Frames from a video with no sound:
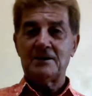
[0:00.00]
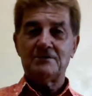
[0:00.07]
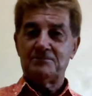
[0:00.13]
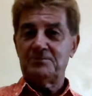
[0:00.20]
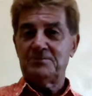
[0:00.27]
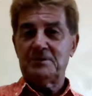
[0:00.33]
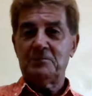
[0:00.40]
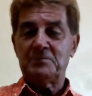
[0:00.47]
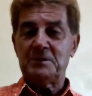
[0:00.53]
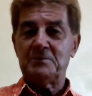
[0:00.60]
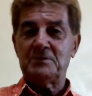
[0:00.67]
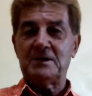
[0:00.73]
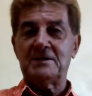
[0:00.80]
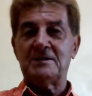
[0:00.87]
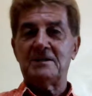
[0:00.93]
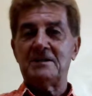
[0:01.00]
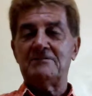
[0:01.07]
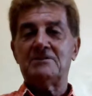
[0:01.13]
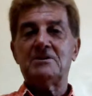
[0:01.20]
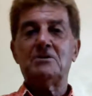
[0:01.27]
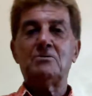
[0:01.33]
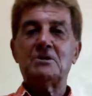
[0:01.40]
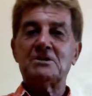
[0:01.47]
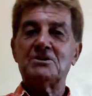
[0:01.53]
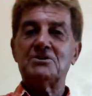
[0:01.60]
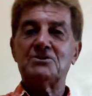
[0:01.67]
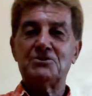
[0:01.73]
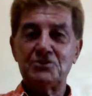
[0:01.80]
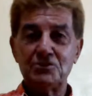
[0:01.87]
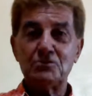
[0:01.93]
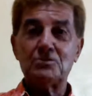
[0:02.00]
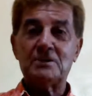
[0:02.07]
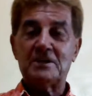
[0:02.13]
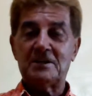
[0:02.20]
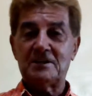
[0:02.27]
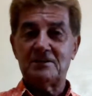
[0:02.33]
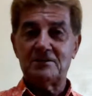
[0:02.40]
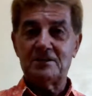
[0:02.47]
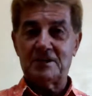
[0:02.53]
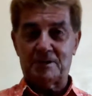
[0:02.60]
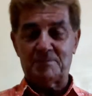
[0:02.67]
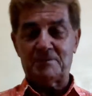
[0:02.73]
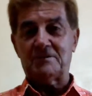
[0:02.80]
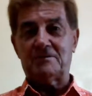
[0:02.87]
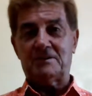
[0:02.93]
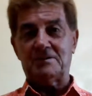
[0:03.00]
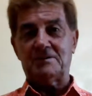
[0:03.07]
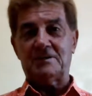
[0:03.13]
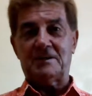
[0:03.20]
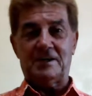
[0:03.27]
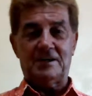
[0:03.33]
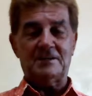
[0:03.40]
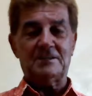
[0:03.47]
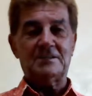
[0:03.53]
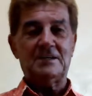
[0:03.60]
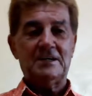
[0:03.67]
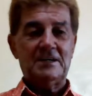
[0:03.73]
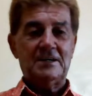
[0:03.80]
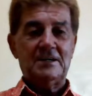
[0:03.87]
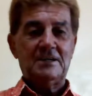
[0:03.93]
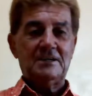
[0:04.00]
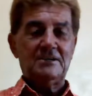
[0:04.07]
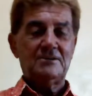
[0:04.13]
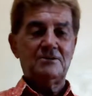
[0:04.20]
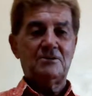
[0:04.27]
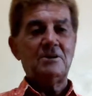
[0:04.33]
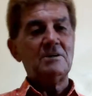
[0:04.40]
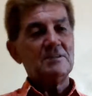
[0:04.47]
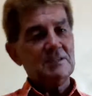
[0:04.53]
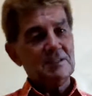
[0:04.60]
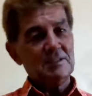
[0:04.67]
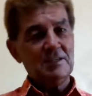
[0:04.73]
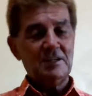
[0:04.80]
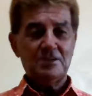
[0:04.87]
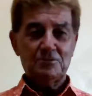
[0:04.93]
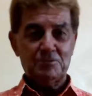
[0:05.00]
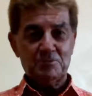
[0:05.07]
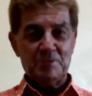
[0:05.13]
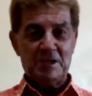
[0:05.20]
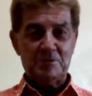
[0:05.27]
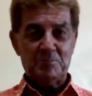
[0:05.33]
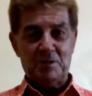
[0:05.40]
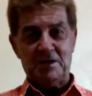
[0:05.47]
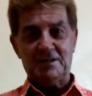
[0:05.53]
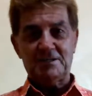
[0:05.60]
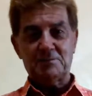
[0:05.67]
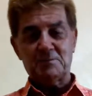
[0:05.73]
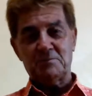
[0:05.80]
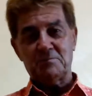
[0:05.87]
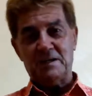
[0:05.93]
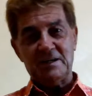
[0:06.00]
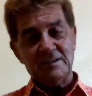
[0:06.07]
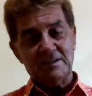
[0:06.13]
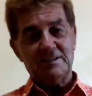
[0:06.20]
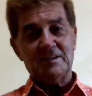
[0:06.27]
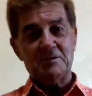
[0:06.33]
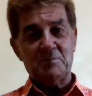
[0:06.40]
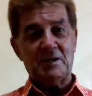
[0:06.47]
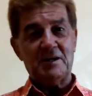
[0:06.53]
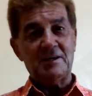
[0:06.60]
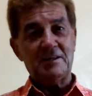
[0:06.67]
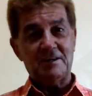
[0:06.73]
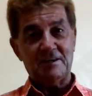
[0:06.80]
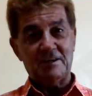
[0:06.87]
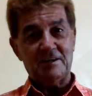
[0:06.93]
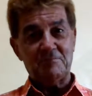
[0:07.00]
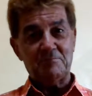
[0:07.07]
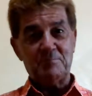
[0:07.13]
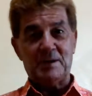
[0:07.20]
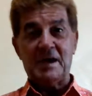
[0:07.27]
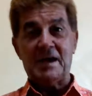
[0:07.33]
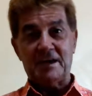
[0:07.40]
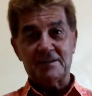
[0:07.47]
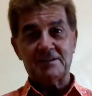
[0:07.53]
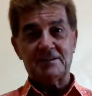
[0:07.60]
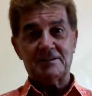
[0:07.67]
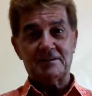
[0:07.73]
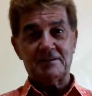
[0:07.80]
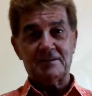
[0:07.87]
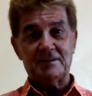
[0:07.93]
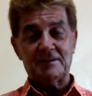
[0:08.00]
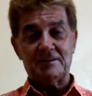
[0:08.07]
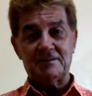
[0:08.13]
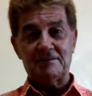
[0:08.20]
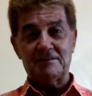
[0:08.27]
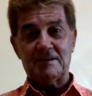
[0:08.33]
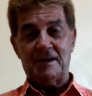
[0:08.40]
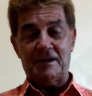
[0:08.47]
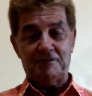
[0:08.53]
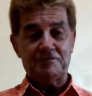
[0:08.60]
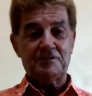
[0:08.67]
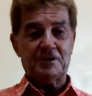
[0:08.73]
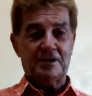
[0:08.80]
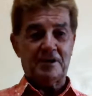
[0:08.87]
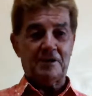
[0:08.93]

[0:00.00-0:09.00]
Some people didn't even know what to do when they did come across a case. So all these things were made possible basically by the banks in Africa.